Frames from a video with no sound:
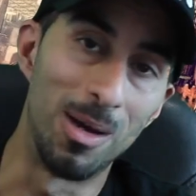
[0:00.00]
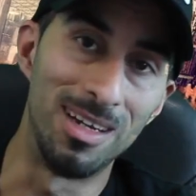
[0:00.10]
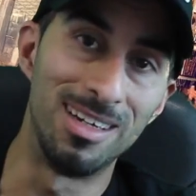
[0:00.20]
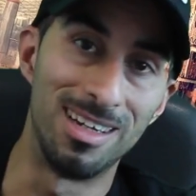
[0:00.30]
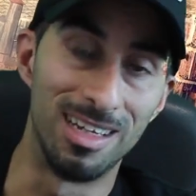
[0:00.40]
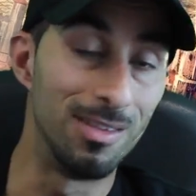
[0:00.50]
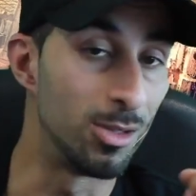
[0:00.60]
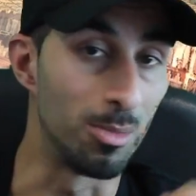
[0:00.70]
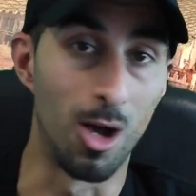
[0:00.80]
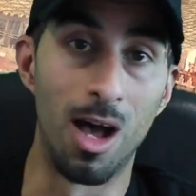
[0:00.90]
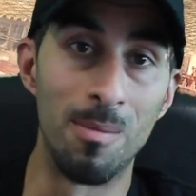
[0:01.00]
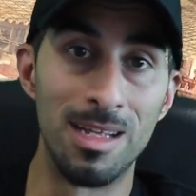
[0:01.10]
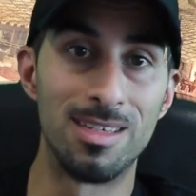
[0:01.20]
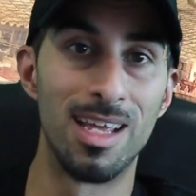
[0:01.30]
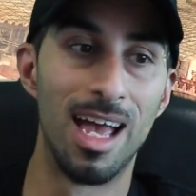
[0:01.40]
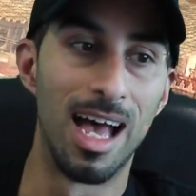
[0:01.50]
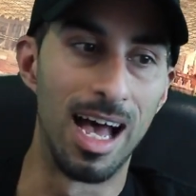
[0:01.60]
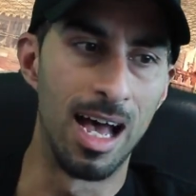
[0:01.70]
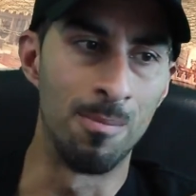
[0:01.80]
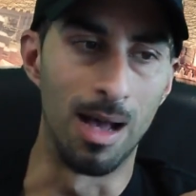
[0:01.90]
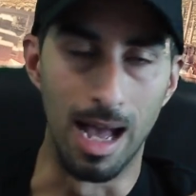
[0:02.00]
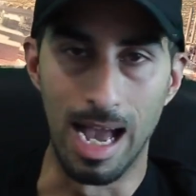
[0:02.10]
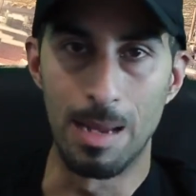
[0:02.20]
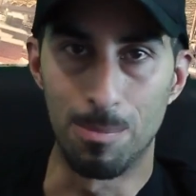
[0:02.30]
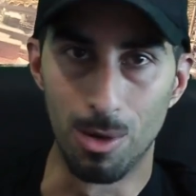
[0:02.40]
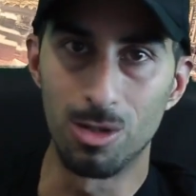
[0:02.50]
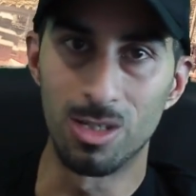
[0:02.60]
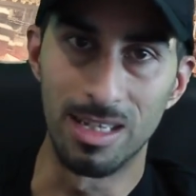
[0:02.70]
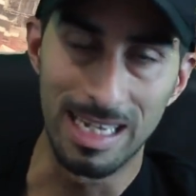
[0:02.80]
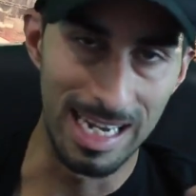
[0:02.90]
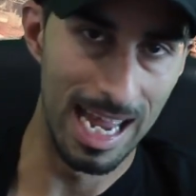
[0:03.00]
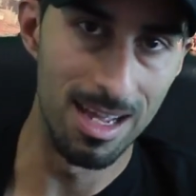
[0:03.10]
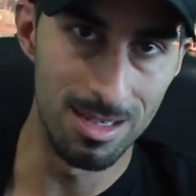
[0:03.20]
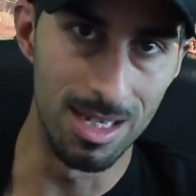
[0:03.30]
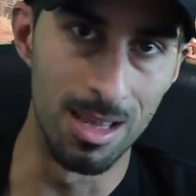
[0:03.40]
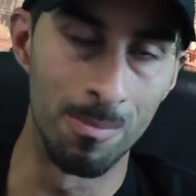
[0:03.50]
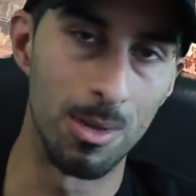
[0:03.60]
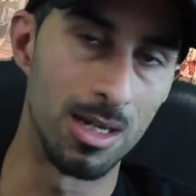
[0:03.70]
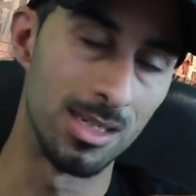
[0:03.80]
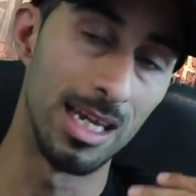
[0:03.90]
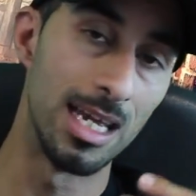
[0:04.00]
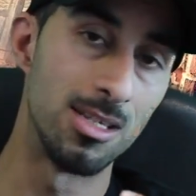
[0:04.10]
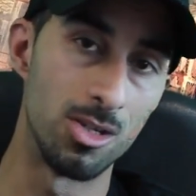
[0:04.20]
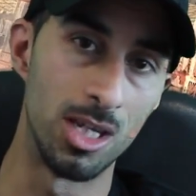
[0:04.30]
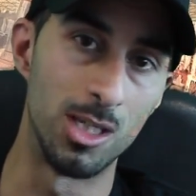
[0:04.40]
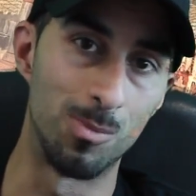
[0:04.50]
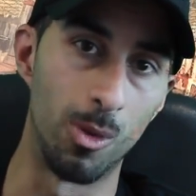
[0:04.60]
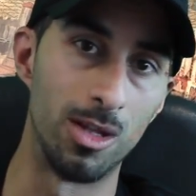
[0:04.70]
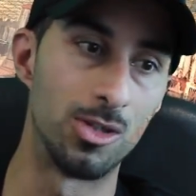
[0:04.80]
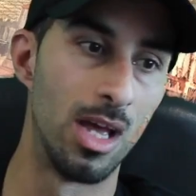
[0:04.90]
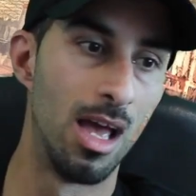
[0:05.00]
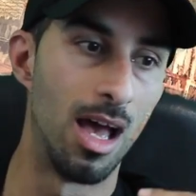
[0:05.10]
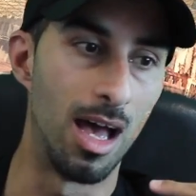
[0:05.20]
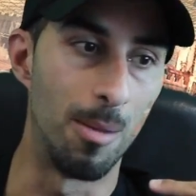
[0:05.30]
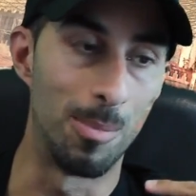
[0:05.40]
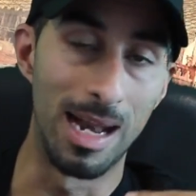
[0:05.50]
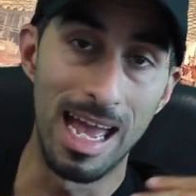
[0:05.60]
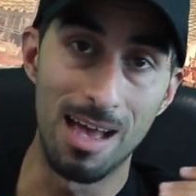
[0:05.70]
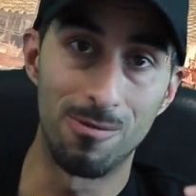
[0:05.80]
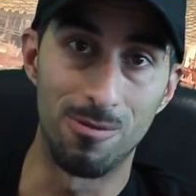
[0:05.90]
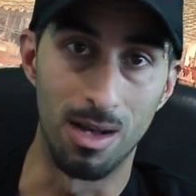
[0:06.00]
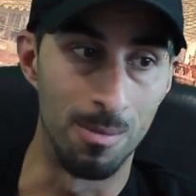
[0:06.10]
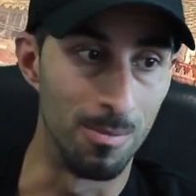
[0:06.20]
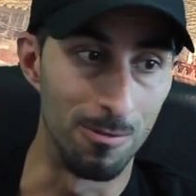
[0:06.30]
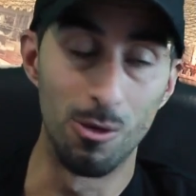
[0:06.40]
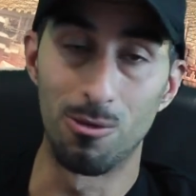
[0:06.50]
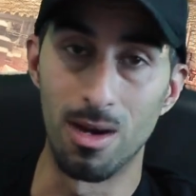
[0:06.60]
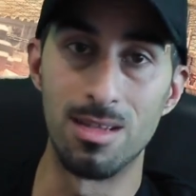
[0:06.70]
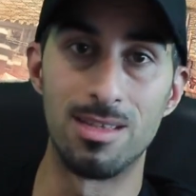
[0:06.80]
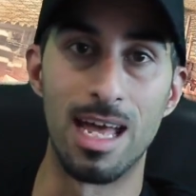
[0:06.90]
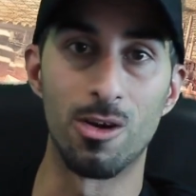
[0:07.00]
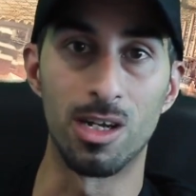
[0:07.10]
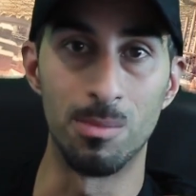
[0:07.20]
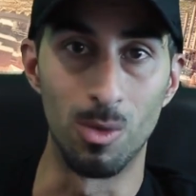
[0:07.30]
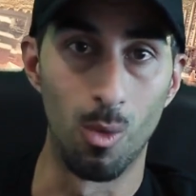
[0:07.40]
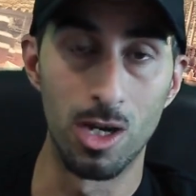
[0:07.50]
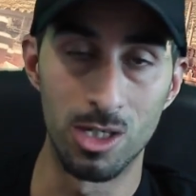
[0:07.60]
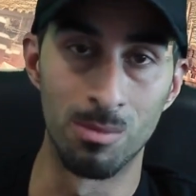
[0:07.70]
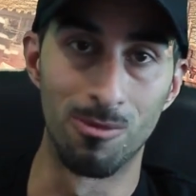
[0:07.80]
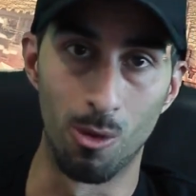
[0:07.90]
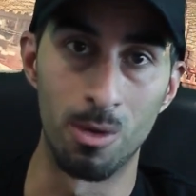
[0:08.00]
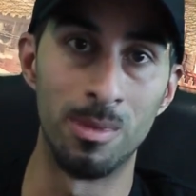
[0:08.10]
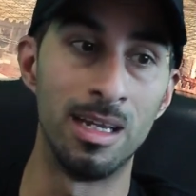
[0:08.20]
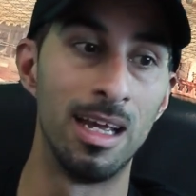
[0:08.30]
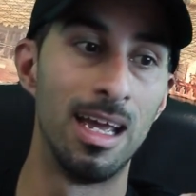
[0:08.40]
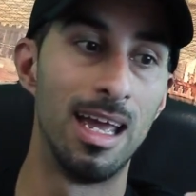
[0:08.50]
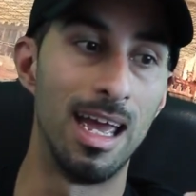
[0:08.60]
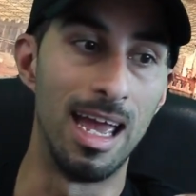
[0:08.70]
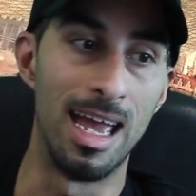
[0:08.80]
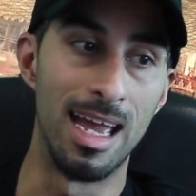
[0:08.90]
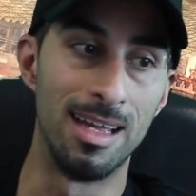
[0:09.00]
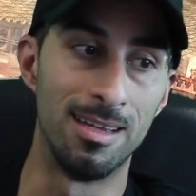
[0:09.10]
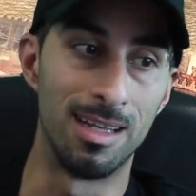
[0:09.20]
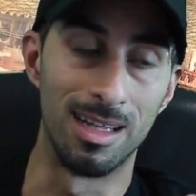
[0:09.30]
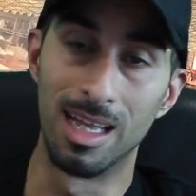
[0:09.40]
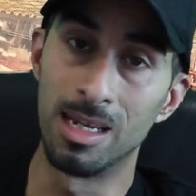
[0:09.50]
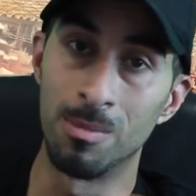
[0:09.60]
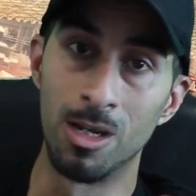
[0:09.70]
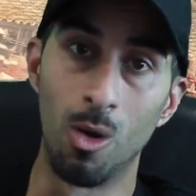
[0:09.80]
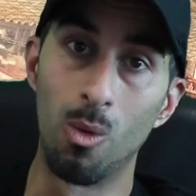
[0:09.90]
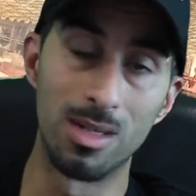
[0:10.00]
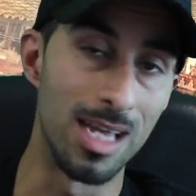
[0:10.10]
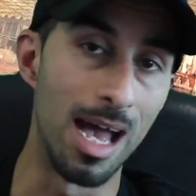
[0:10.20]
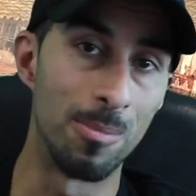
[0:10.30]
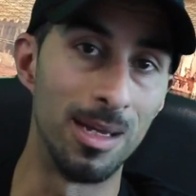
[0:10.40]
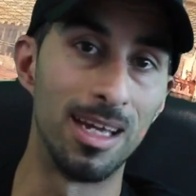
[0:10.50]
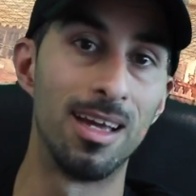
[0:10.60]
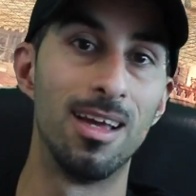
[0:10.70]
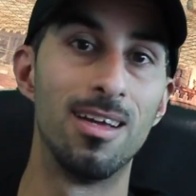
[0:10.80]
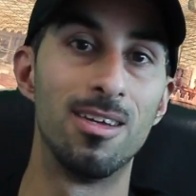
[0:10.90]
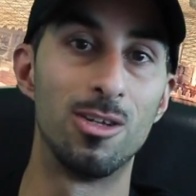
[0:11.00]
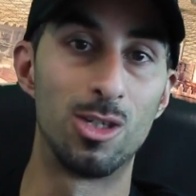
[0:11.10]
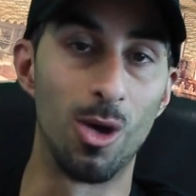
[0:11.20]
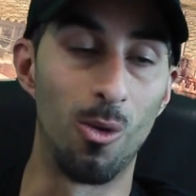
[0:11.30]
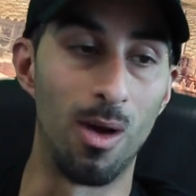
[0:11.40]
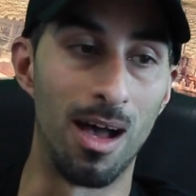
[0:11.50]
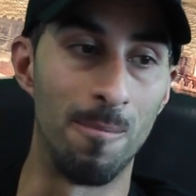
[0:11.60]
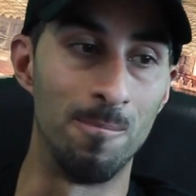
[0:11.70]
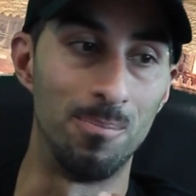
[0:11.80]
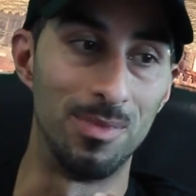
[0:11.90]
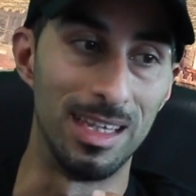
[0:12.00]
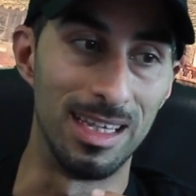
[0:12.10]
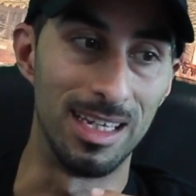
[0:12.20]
button, leave some comments. Um, I personally can't see them because in case there's any spoilers, uh, but I have um, a few friends that are going to be watching them for me and letting me know what's happening. So um,